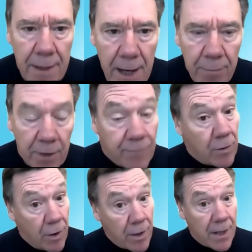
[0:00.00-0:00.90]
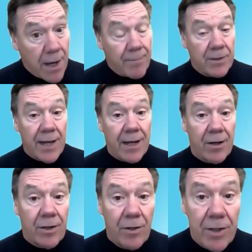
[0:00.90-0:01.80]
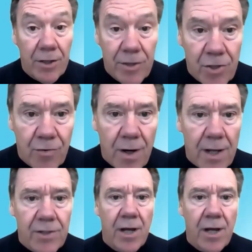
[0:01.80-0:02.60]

But if you look up and take a good look at this truss,